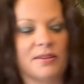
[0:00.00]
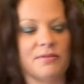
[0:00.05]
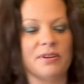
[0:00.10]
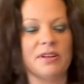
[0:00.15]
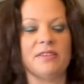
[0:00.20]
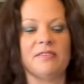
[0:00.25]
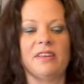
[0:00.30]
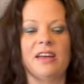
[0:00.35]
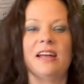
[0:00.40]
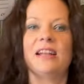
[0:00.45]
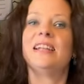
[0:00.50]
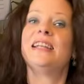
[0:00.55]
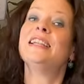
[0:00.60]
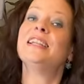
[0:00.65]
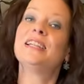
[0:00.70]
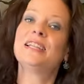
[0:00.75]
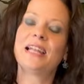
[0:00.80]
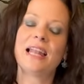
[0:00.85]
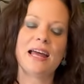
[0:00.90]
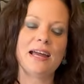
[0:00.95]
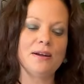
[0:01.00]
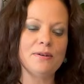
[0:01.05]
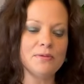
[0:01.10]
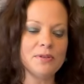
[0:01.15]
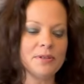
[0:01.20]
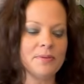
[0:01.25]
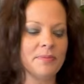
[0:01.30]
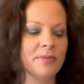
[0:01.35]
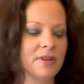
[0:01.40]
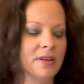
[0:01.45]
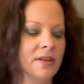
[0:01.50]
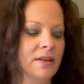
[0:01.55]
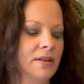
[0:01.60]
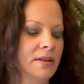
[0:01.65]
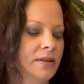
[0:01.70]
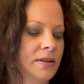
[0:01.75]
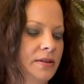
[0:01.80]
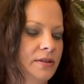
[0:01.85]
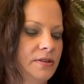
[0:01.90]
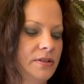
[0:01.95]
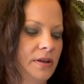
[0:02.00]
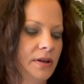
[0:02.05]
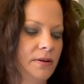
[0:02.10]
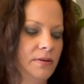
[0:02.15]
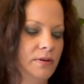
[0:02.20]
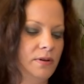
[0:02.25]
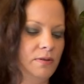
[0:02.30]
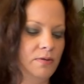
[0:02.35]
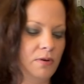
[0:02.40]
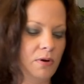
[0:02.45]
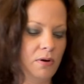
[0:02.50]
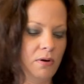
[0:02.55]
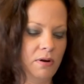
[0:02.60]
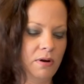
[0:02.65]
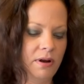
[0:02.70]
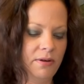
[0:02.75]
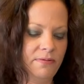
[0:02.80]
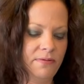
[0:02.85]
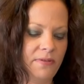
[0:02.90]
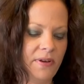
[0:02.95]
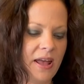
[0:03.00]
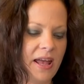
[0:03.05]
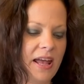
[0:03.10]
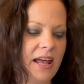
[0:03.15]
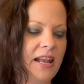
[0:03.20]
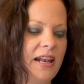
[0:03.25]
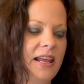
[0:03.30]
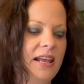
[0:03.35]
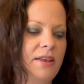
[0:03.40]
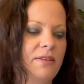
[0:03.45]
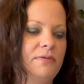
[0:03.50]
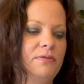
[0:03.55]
rid of that little cloud. So you've got a fairly